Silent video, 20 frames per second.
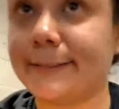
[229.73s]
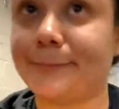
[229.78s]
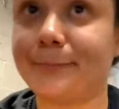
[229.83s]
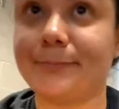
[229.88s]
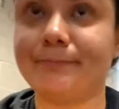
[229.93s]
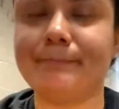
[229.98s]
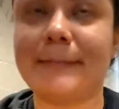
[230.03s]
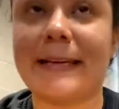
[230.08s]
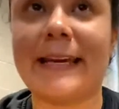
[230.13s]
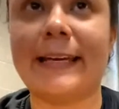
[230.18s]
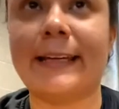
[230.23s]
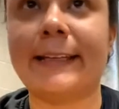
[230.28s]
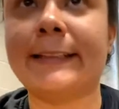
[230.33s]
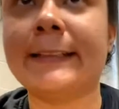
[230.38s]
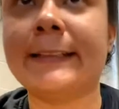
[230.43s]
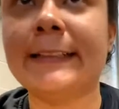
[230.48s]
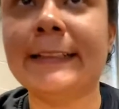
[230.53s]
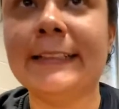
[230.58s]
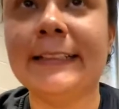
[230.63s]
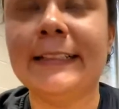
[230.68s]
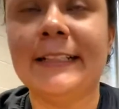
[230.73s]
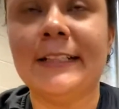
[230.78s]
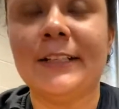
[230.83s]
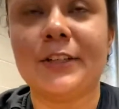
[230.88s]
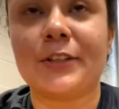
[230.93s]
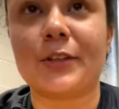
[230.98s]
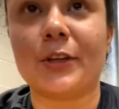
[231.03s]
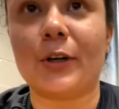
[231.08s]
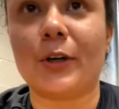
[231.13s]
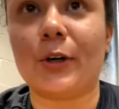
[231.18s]
man.
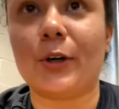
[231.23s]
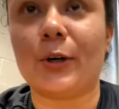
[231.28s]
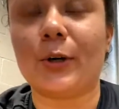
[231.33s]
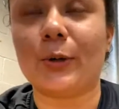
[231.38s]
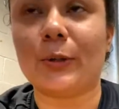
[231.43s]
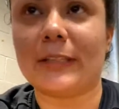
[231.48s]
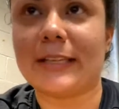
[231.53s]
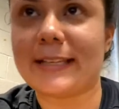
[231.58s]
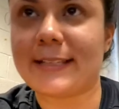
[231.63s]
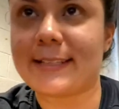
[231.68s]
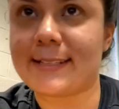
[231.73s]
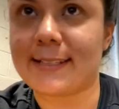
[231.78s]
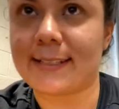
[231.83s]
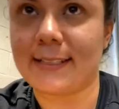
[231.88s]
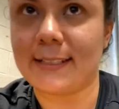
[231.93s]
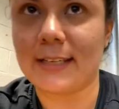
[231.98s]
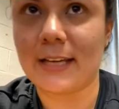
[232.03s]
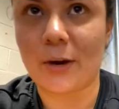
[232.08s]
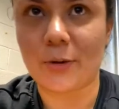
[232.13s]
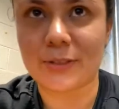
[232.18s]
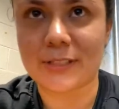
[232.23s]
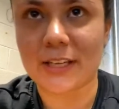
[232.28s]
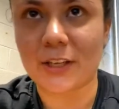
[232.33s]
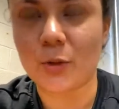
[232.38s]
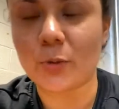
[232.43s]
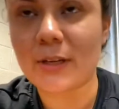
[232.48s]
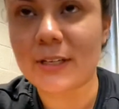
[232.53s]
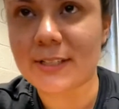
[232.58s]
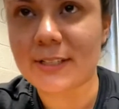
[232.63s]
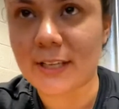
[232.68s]
So let's see, I was at
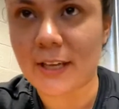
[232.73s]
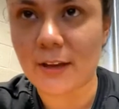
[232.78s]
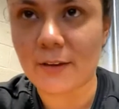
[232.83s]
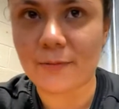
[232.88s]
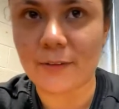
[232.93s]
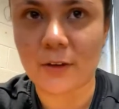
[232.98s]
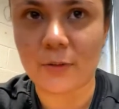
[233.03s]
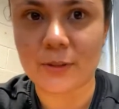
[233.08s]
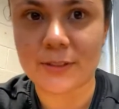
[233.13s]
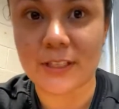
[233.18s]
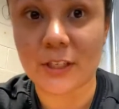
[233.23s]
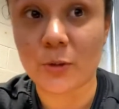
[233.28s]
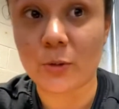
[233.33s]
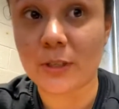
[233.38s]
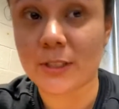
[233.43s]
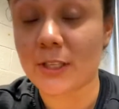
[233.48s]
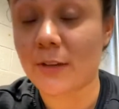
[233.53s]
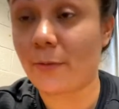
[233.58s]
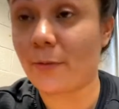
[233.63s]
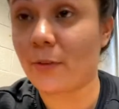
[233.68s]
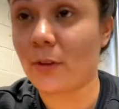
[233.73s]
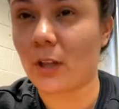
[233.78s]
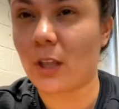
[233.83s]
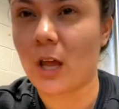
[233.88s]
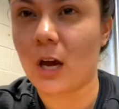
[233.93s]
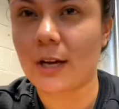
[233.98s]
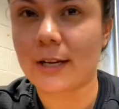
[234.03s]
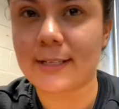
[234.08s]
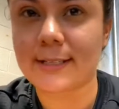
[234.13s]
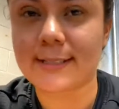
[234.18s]
USF. I was at USF for the
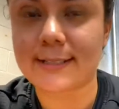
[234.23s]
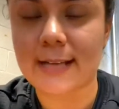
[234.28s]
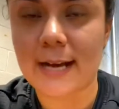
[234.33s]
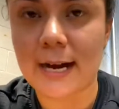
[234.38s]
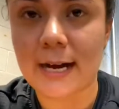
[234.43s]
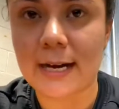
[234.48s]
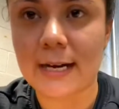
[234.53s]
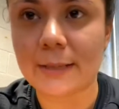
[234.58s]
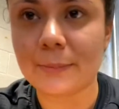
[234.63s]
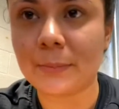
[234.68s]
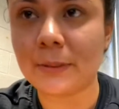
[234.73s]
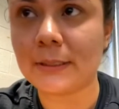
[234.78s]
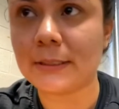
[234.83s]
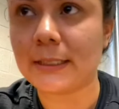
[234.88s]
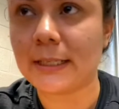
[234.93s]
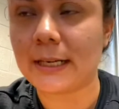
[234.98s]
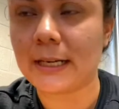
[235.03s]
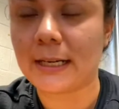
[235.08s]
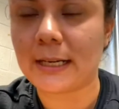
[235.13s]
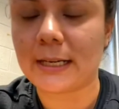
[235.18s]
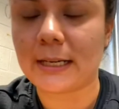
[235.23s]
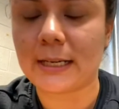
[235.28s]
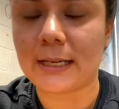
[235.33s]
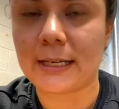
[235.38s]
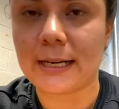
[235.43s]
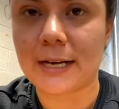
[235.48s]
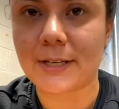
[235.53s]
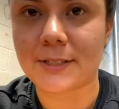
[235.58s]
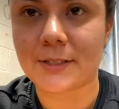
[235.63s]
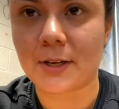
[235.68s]
longest time.
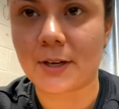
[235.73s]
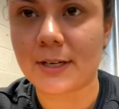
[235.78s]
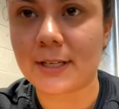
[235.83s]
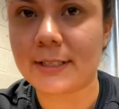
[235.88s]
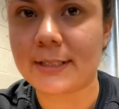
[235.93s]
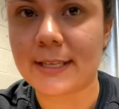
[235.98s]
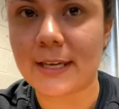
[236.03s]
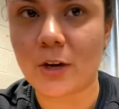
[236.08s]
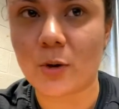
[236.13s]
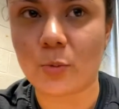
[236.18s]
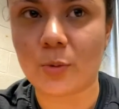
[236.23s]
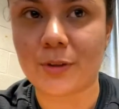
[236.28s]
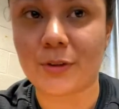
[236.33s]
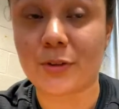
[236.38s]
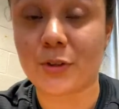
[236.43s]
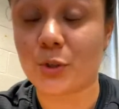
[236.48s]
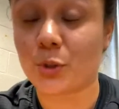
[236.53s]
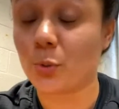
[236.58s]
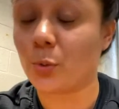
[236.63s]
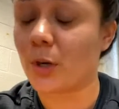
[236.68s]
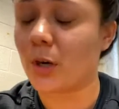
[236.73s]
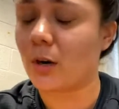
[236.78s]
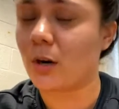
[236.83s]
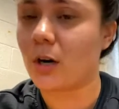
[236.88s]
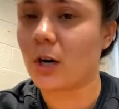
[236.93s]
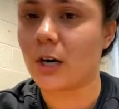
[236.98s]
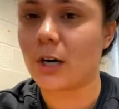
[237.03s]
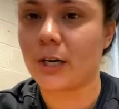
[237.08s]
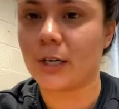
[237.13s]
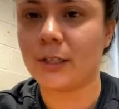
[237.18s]
I started there with Stuart
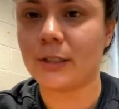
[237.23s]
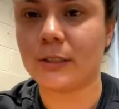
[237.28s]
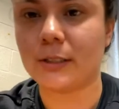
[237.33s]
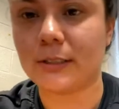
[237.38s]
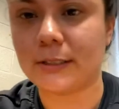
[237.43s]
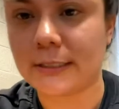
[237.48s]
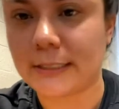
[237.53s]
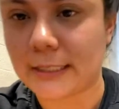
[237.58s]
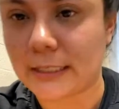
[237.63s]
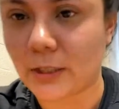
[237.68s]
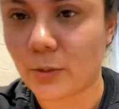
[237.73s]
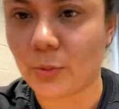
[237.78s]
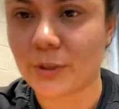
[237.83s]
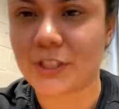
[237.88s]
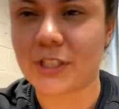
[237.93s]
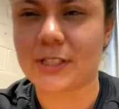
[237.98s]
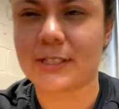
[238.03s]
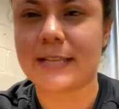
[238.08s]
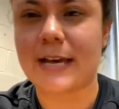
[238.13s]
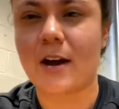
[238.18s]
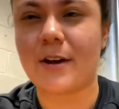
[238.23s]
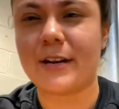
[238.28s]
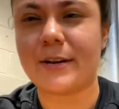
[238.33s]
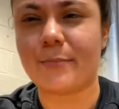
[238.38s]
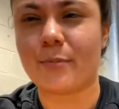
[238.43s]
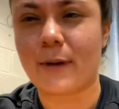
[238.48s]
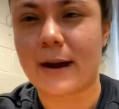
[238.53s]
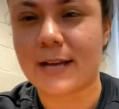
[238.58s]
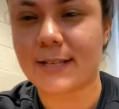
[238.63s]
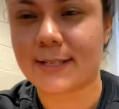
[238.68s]
Hart, which is now in
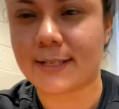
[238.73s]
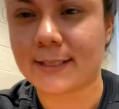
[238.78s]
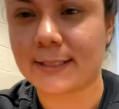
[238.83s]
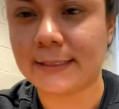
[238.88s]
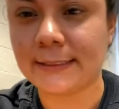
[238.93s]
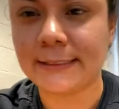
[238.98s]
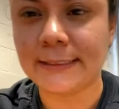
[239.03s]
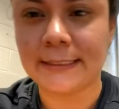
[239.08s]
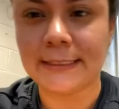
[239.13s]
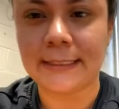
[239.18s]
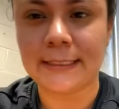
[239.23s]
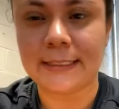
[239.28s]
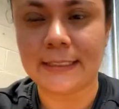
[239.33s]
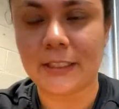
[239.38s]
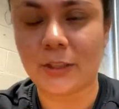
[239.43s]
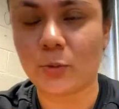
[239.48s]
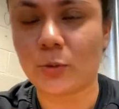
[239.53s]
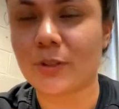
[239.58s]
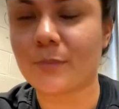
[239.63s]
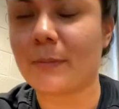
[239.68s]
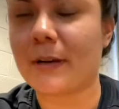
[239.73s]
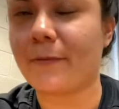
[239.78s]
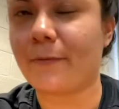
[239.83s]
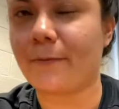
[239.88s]
Nebraska. He was my